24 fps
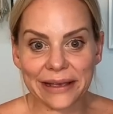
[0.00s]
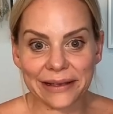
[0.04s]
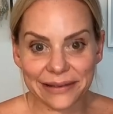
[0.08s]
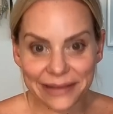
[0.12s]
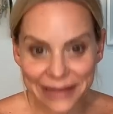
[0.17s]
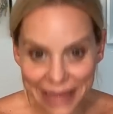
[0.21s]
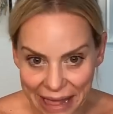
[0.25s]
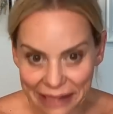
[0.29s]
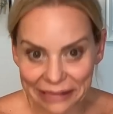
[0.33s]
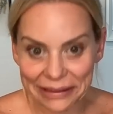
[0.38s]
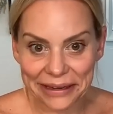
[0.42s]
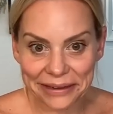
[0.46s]

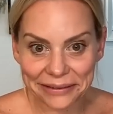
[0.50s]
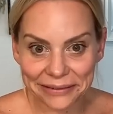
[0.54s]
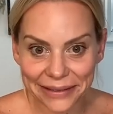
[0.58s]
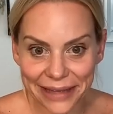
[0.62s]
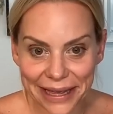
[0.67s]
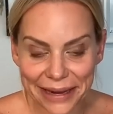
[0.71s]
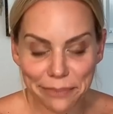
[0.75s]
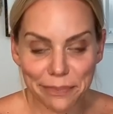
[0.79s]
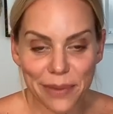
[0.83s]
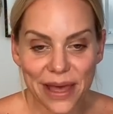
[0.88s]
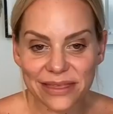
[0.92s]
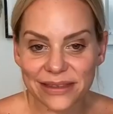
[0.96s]
Kelly.
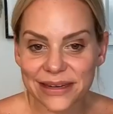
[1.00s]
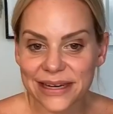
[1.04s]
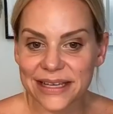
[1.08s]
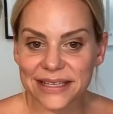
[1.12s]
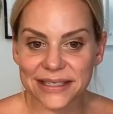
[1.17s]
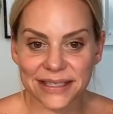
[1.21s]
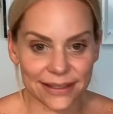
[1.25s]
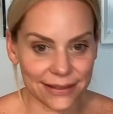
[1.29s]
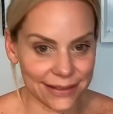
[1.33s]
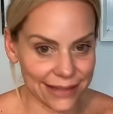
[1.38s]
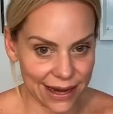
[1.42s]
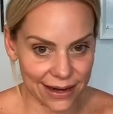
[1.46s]
Like Bethenny has
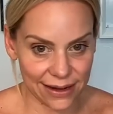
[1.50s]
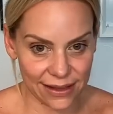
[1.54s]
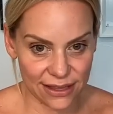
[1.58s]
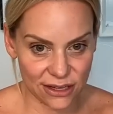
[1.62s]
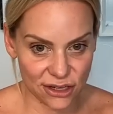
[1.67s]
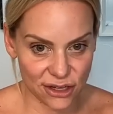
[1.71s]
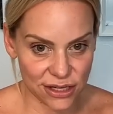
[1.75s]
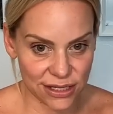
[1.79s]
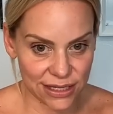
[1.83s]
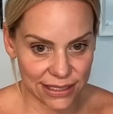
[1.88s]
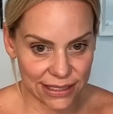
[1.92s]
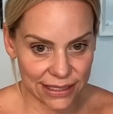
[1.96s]
decided that
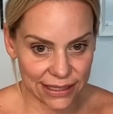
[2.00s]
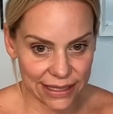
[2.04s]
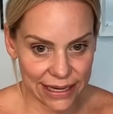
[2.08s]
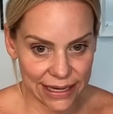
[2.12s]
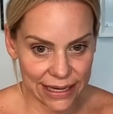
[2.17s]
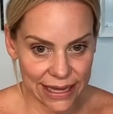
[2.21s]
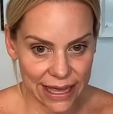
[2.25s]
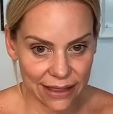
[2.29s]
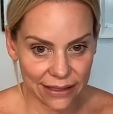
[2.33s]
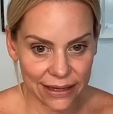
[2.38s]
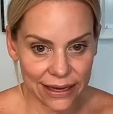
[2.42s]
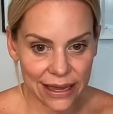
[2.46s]
she doesn't like
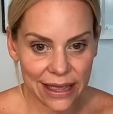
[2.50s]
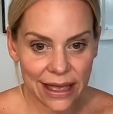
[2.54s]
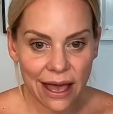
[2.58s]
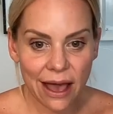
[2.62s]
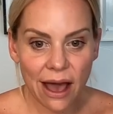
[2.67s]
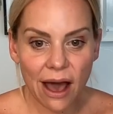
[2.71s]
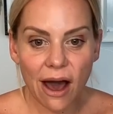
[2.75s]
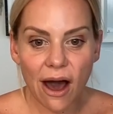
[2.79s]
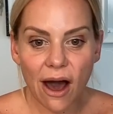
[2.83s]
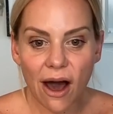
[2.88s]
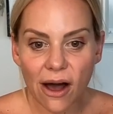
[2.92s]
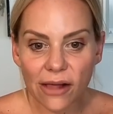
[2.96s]
Kelly.
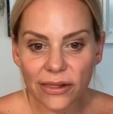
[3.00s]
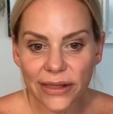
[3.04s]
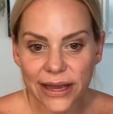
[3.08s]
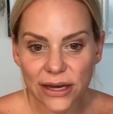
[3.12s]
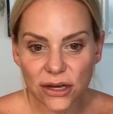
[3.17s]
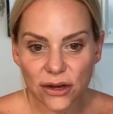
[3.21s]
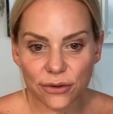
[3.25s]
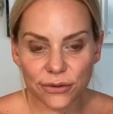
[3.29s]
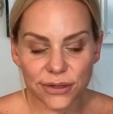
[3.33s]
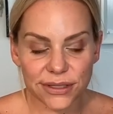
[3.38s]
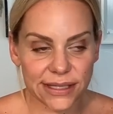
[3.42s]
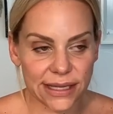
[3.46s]
All I
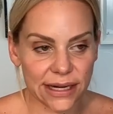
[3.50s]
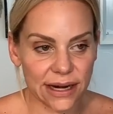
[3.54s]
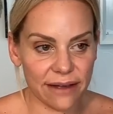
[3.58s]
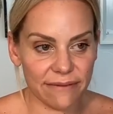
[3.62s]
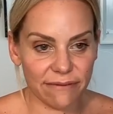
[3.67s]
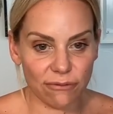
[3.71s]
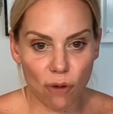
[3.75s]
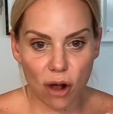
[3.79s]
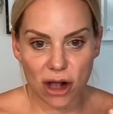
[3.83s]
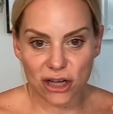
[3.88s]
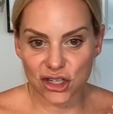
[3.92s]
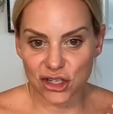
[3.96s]
know is that
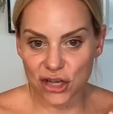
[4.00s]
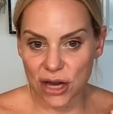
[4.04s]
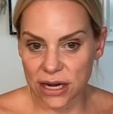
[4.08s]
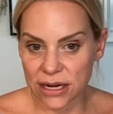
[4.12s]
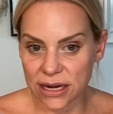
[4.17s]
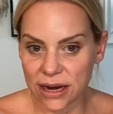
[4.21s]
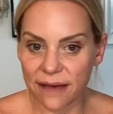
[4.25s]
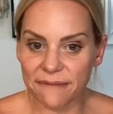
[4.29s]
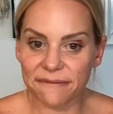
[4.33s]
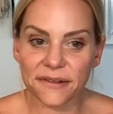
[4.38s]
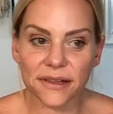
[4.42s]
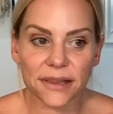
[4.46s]
I've watched
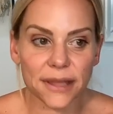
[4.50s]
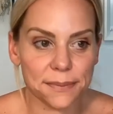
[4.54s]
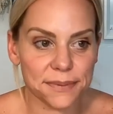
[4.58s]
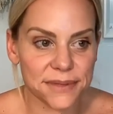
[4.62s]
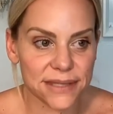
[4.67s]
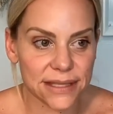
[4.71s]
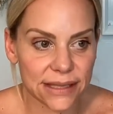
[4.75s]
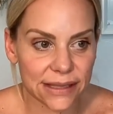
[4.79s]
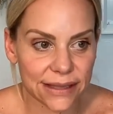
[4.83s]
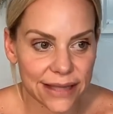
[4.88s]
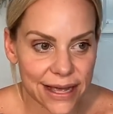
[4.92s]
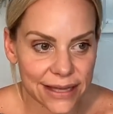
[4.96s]
enough clips
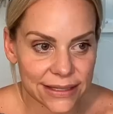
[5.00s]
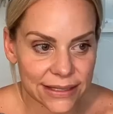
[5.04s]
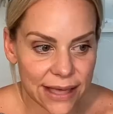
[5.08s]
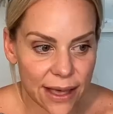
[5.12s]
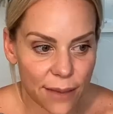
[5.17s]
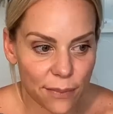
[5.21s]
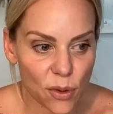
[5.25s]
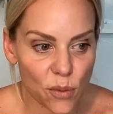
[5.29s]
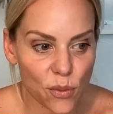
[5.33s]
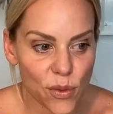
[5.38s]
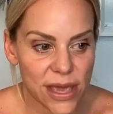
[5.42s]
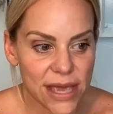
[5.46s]
in the last
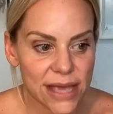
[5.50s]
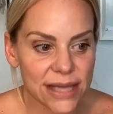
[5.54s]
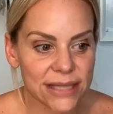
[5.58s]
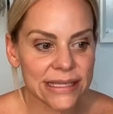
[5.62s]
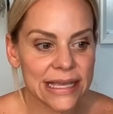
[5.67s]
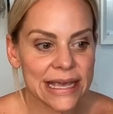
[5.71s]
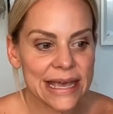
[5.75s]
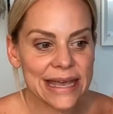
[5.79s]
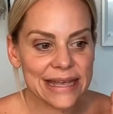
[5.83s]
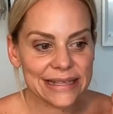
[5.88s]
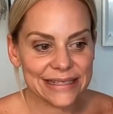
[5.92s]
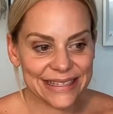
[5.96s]
couple weeks
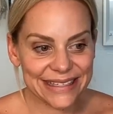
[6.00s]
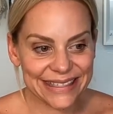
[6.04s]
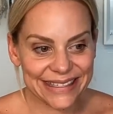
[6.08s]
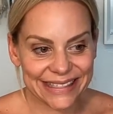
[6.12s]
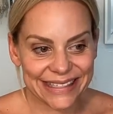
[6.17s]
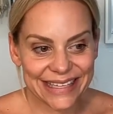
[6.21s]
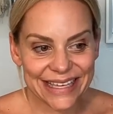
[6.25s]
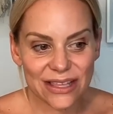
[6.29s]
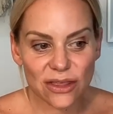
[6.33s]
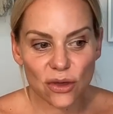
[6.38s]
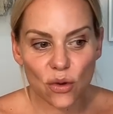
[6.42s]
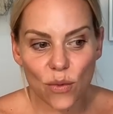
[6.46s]
to
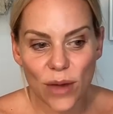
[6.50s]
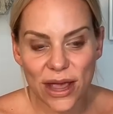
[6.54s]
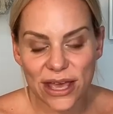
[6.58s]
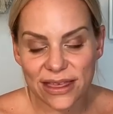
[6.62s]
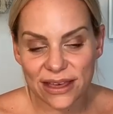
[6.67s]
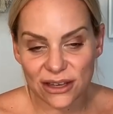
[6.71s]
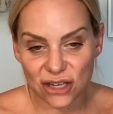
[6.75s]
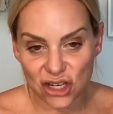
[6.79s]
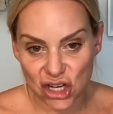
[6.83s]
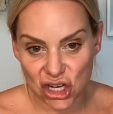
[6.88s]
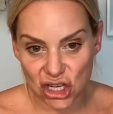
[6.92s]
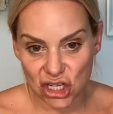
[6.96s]
see the way
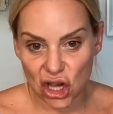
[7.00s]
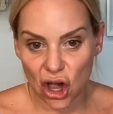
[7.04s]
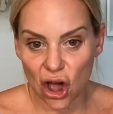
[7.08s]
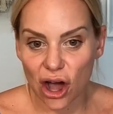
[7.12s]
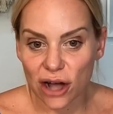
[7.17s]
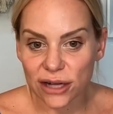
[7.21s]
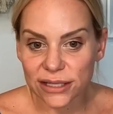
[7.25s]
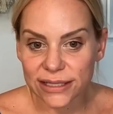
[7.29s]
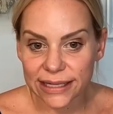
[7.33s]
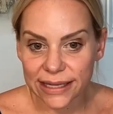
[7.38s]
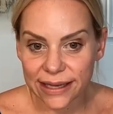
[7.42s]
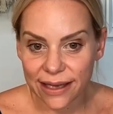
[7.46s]
that she
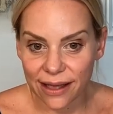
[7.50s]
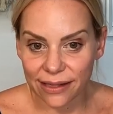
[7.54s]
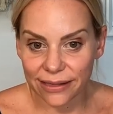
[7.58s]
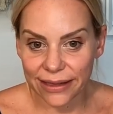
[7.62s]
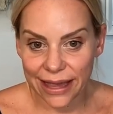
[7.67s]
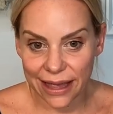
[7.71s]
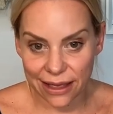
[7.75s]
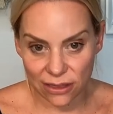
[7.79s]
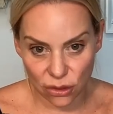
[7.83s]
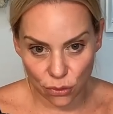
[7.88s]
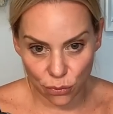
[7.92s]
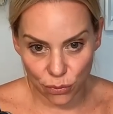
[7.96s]
talked to Kelly
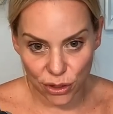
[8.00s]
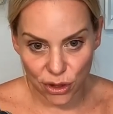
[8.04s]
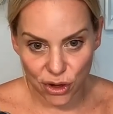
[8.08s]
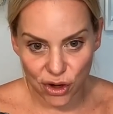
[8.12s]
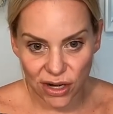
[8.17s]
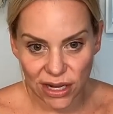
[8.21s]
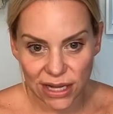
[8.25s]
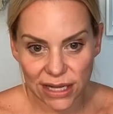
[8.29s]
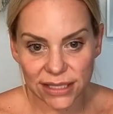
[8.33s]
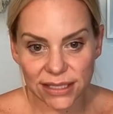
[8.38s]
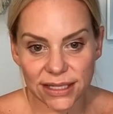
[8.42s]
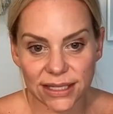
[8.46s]
at the
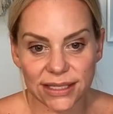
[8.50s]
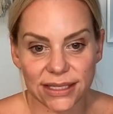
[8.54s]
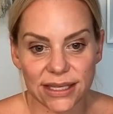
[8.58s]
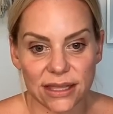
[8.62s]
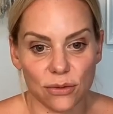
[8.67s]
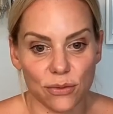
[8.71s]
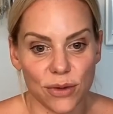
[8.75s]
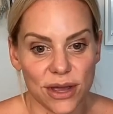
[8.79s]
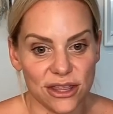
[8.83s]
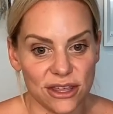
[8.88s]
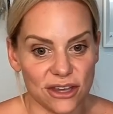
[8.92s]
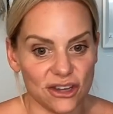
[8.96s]
reunion, to see the
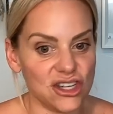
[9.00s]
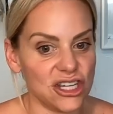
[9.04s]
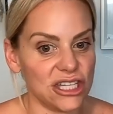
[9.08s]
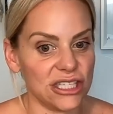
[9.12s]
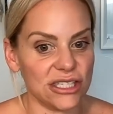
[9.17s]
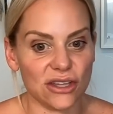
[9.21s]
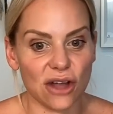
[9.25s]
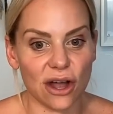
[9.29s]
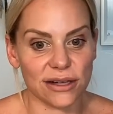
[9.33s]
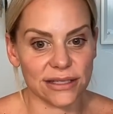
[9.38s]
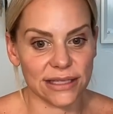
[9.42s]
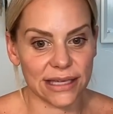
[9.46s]
way that she's
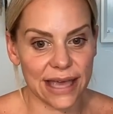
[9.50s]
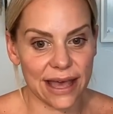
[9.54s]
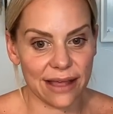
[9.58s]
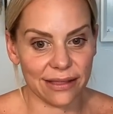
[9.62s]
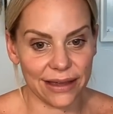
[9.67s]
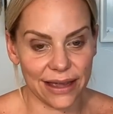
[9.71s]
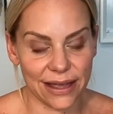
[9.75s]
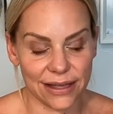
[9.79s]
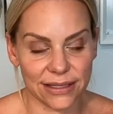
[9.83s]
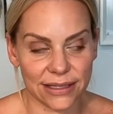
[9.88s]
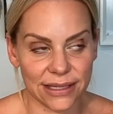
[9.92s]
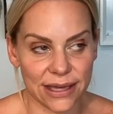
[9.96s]
talked to
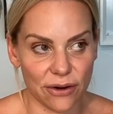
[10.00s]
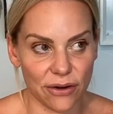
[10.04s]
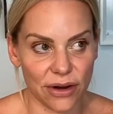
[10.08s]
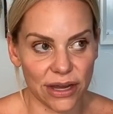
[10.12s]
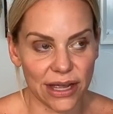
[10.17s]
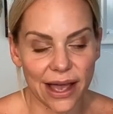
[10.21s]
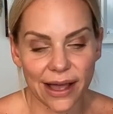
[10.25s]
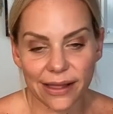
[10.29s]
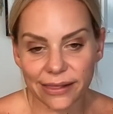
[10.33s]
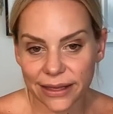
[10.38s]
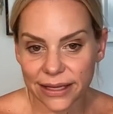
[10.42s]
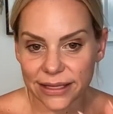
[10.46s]
Kelly at Scary
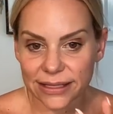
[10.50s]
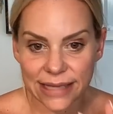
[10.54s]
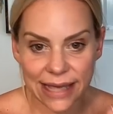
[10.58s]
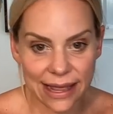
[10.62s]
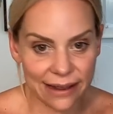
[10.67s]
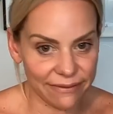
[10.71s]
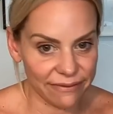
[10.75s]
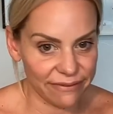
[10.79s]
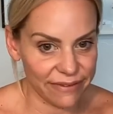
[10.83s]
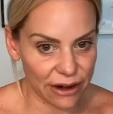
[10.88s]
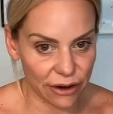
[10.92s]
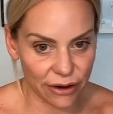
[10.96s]
Island
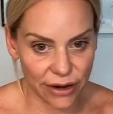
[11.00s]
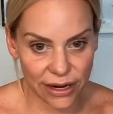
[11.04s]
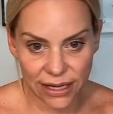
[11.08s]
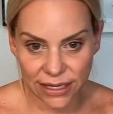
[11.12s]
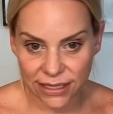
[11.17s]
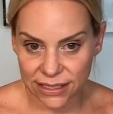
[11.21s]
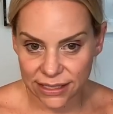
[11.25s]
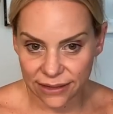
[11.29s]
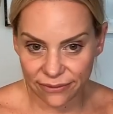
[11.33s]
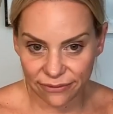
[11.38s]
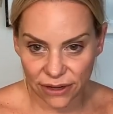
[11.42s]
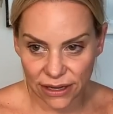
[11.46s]
and various
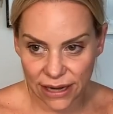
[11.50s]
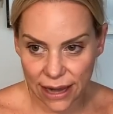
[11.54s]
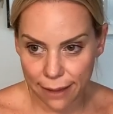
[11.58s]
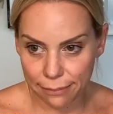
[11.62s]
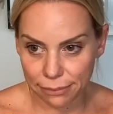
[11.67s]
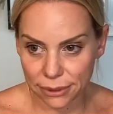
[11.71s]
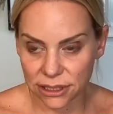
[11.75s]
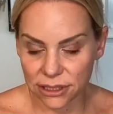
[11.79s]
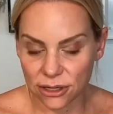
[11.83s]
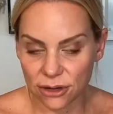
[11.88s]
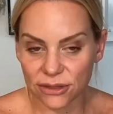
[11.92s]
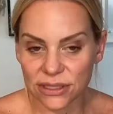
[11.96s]
different
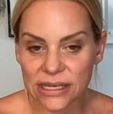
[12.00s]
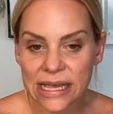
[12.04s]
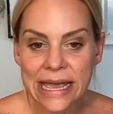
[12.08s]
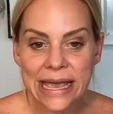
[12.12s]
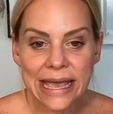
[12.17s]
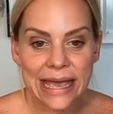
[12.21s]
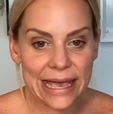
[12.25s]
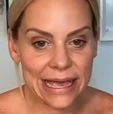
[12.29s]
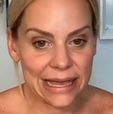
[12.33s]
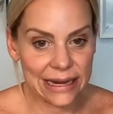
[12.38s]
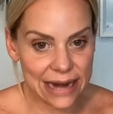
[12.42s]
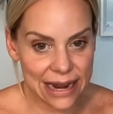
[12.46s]
episodes
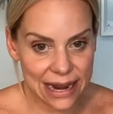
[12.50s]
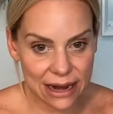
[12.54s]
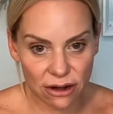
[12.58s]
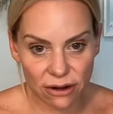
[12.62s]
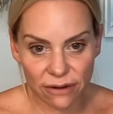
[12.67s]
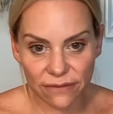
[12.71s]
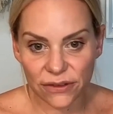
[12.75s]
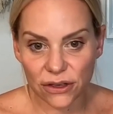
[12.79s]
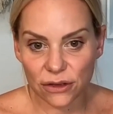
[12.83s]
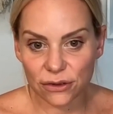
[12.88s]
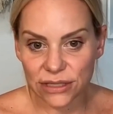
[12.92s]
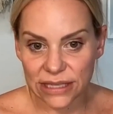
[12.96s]
in
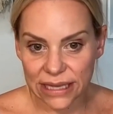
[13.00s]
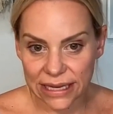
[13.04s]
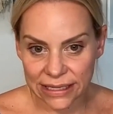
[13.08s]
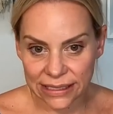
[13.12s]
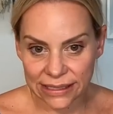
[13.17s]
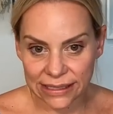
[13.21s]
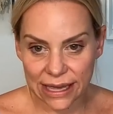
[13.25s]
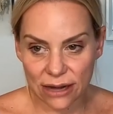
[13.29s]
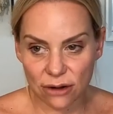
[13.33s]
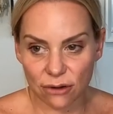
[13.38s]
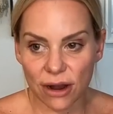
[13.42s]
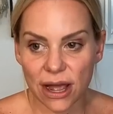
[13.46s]
interviews,
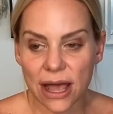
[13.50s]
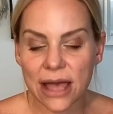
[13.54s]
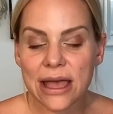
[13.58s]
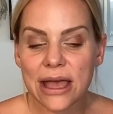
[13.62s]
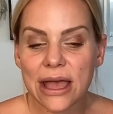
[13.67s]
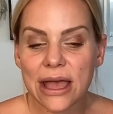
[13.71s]
etc.